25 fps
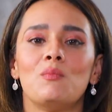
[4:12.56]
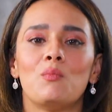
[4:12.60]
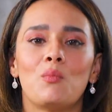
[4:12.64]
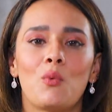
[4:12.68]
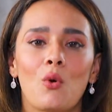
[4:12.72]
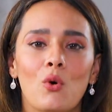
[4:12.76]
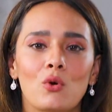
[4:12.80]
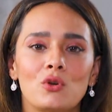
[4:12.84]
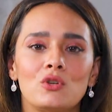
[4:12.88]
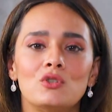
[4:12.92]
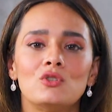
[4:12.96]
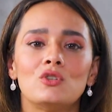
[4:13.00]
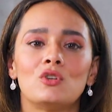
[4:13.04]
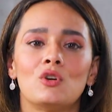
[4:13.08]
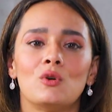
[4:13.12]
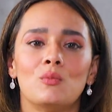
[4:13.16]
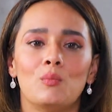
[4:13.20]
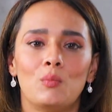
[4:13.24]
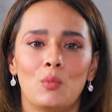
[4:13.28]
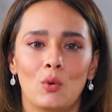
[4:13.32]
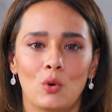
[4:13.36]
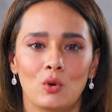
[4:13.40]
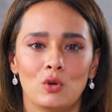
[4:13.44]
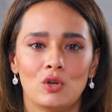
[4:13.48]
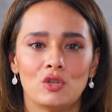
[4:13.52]
important
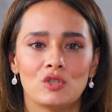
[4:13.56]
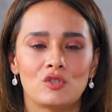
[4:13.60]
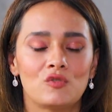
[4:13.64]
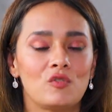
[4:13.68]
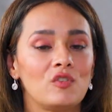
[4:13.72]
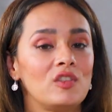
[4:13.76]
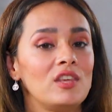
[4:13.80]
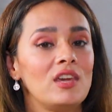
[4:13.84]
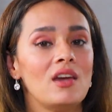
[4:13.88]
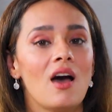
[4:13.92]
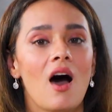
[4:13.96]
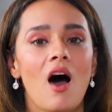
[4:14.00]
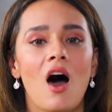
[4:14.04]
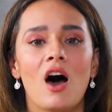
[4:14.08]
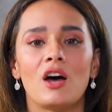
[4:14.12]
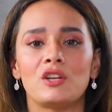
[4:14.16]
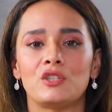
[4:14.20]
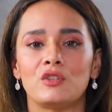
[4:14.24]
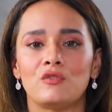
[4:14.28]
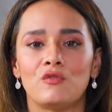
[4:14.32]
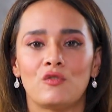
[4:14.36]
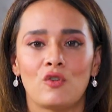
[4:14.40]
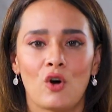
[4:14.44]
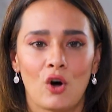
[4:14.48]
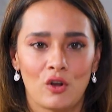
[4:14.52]
components for the
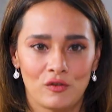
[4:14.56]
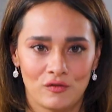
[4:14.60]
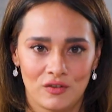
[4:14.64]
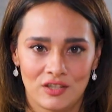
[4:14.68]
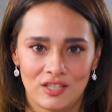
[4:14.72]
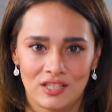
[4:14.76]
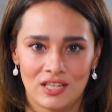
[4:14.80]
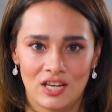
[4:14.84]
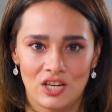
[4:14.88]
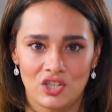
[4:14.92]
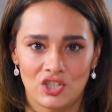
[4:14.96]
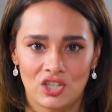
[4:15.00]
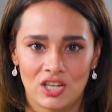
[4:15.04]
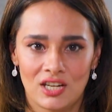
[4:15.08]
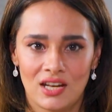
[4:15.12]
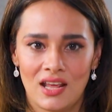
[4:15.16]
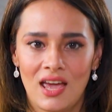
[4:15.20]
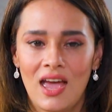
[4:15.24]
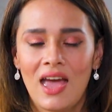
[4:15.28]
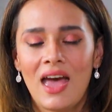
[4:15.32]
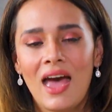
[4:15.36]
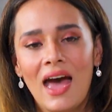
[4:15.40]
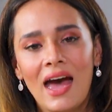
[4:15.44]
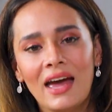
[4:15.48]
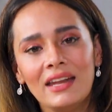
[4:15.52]
art of conversation,
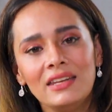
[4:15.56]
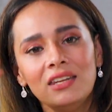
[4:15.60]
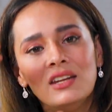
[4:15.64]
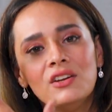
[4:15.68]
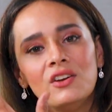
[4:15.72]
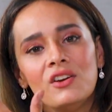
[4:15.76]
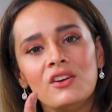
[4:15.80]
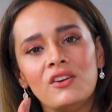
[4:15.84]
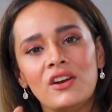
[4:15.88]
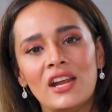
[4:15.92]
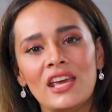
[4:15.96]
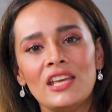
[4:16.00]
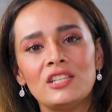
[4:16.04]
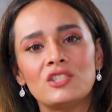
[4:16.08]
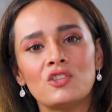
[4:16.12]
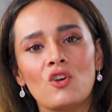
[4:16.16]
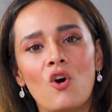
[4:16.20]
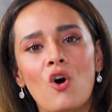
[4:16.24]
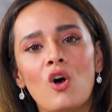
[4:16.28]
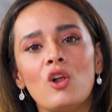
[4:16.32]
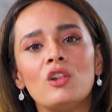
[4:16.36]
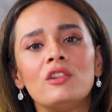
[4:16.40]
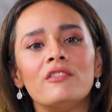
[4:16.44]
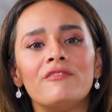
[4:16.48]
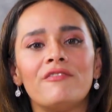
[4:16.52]
and he narrates
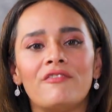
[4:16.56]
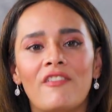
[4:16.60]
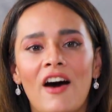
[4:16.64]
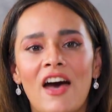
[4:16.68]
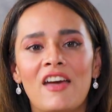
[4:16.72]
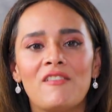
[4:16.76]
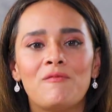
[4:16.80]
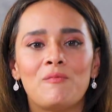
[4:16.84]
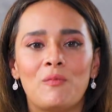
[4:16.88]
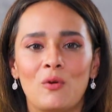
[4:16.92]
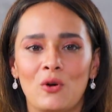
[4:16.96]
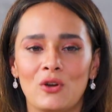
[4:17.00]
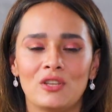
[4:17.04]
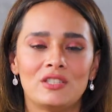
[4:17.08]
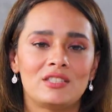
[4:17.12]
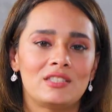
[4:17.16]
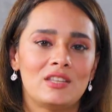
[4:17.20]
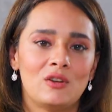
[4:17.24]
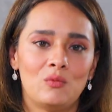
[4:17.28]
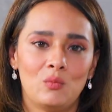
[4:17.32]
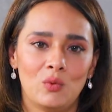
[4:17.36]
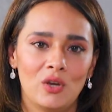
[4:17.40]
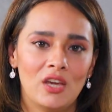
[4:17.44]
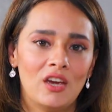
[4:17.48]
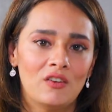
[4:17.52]
all the 5 points
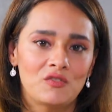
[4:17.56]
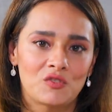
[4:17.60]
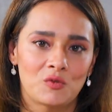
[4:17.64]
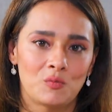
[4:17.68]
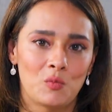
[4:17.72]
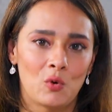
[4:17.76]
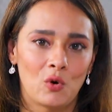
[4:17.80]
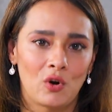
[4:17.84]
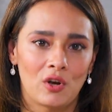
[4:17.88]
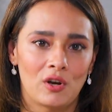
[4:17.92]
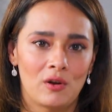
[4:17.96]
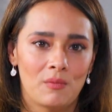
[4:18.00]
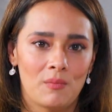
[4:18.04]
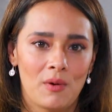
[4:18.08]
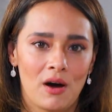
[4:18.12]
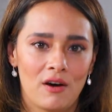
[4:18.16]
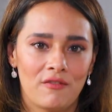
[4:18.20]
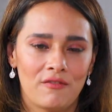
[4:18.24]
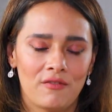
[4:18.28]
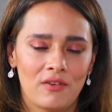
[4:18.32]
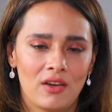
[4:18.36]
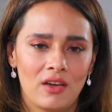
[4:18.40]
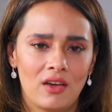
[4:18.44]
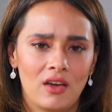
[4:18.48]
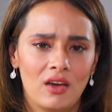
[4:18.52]
that we have spoken
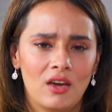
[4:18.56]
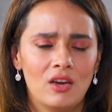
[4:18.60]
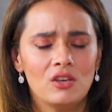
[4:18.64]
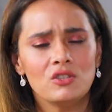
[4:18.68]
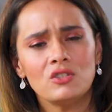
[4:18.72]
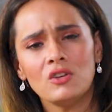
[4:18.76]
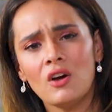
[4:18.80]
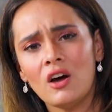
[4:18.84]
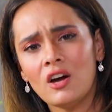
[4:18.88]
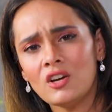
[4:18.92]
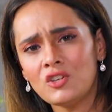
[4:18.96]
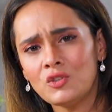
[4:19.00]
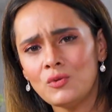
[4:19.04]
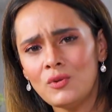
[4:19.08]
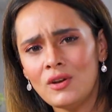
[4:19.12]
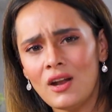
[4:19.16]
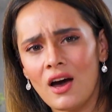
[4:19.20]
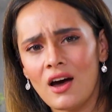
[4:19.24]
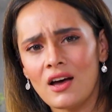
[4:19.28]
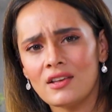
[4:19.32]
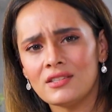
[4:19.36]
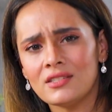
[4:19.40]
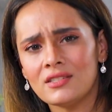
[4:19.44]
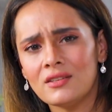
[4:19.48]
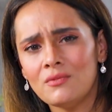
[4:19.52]
about. So Ashwin
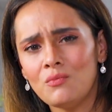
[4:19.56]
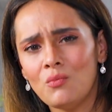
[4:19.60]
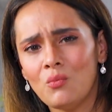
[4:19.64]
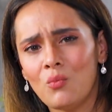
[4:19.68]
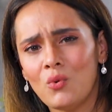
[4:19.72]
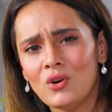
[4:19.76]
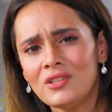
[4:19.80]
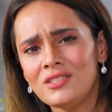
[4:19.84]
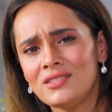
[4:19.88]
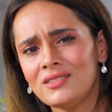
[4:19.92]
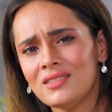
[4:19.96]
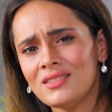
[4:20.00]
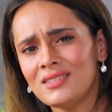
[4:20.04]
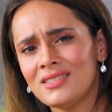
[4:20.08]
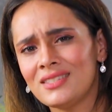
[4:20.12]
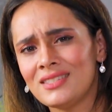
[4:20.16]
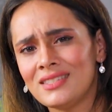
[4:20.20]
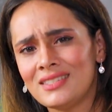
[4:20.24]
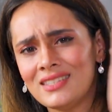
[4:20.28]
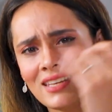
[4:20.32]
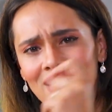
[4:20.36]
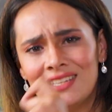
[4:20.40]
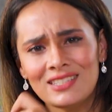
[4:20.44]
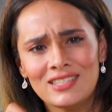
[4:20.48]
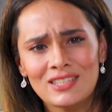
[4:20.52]
asks him, what's the
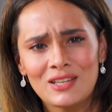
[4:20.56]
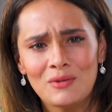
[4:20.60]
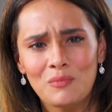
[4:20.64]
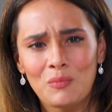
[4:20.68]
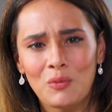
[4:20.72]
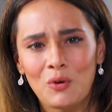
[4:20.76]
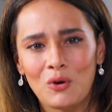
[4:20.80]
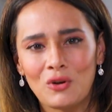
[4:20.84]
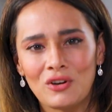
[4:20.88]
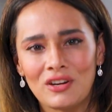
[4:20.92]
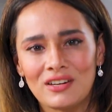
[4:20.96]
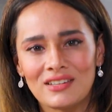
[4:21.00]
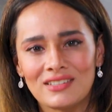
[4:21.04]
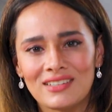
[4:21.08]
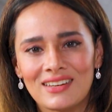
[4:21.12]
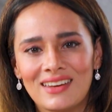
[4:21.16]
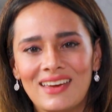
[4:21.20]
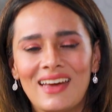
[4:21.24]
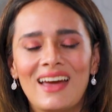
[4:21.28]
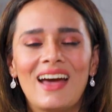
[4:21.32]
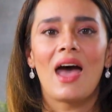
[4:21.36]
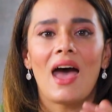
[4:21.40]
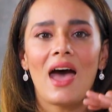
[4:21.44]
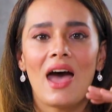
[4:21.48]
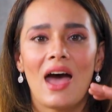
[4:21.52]
6th component?
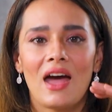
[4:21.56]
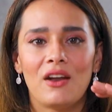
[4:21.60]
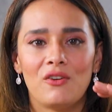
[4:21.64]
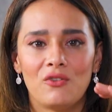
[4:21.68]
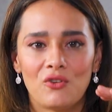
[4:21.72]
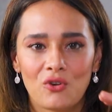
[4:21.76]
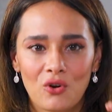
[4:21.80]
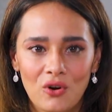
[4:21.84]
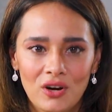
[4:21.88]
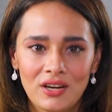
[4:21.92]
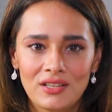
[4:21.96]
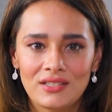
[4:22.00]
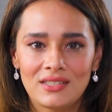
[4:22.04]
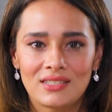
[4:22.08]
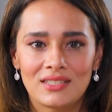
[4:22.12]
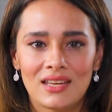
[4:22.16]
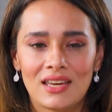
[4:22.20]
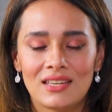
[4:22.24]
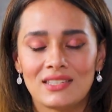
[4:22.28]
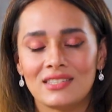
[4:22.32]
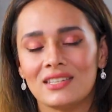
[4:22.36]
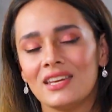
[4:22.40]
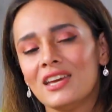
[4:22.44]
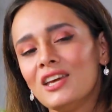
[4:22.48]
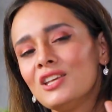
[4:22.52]
And Rohan
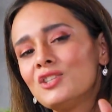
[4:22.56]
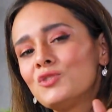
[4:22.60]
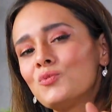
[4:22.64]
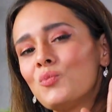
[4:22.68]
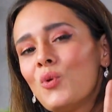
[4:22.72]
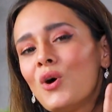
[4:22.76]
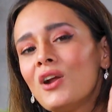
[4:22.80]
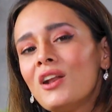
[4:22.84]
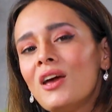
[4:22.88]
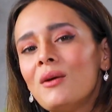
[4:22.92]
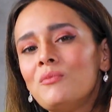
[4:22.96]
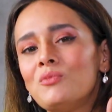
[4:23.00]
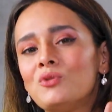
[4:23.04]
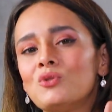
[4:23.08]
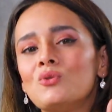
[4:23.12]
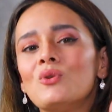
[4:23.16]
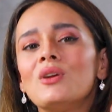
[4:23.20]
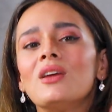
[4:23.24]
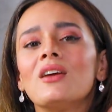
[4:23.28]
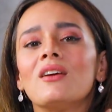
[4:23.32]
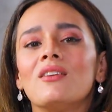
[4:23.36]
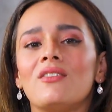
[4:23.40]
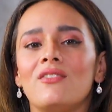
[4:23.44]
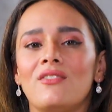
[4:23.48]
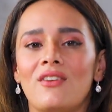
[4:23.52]
says, it's what I'm
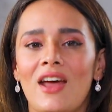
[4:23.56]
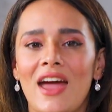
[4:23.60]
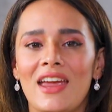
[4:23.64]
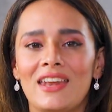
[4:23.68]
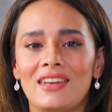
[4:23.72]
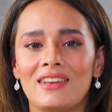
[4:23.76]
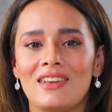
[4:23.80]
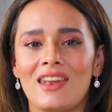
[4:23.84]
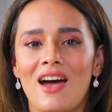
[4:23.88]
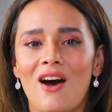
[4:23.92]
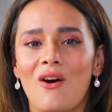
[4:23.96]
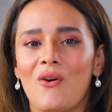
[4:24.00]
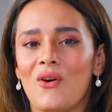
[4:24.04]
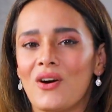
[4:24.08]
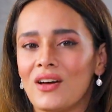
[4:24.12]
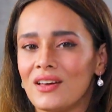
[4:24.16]
doing right now,